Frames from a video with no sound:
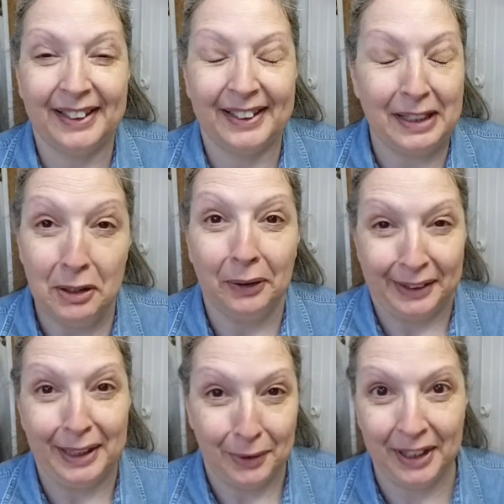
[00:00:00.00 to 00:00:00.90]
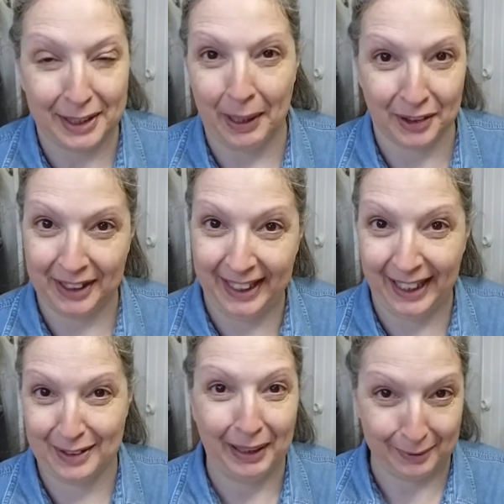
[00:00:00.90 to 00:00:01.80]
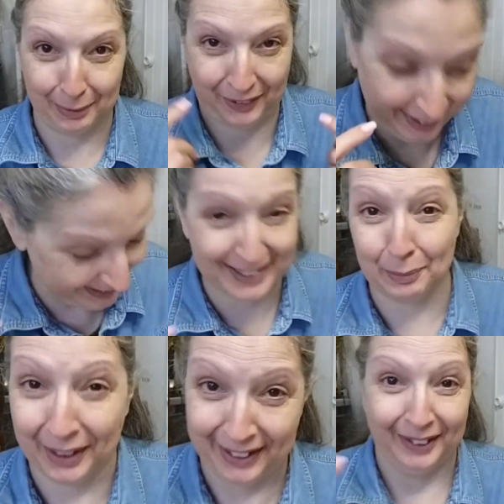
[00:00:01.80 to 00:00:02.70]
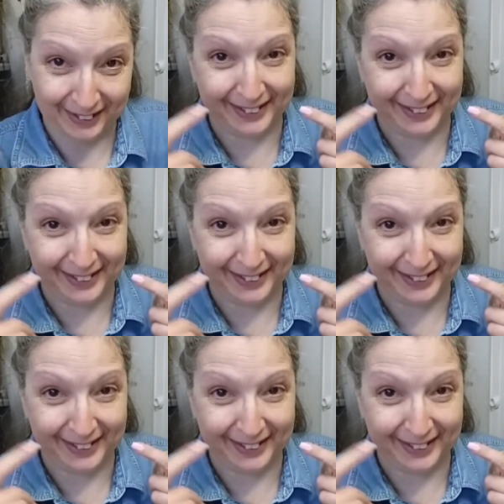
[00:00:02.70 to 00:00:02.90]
you're in deep when you need a spatula to dig out your makeup. Just scoop it onto your.